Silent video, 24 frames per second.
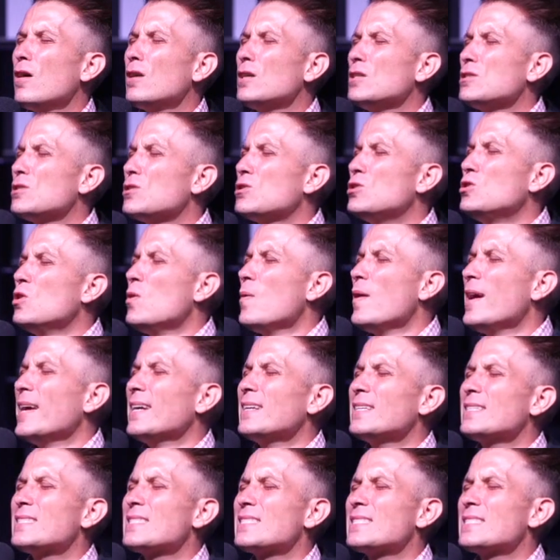is doing
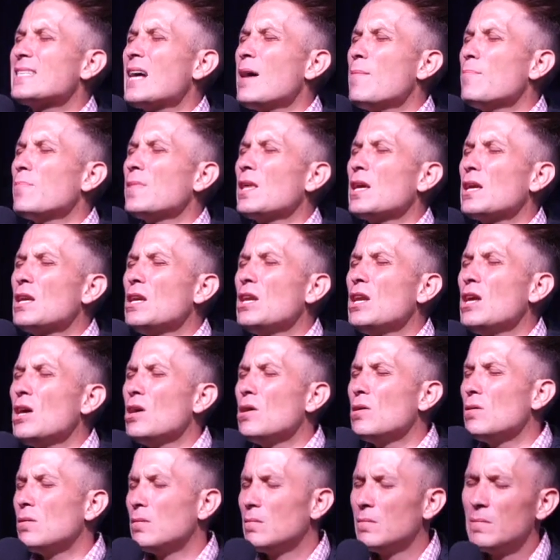something
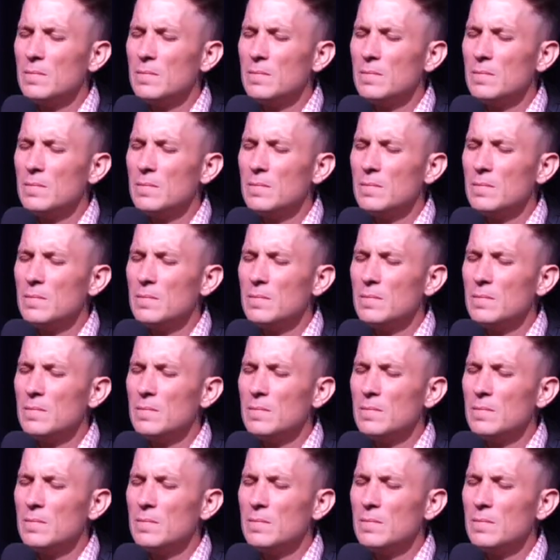new.